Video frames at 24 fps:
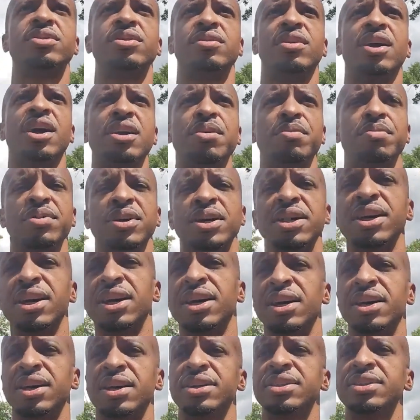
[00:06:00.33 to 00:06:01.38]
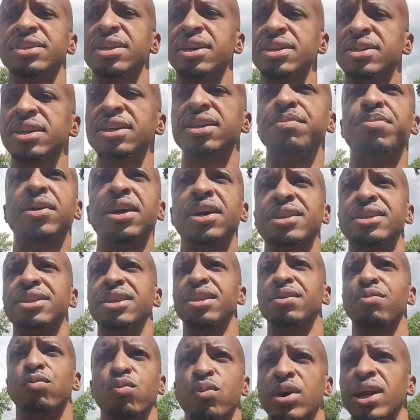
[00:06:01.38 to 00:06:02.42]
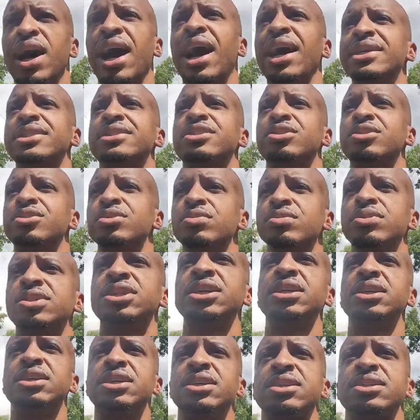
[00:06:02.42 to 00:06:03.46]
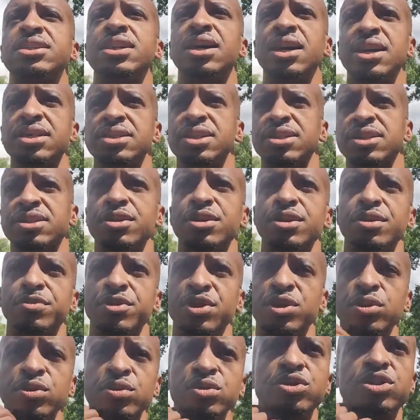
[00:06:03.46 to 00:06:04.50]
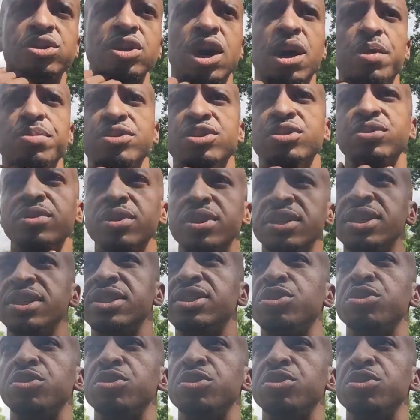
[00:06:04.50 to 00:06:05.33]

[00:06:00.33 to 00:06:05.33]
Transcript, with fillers: right? But uh, nothing. But what I do see this as is a huge opportunity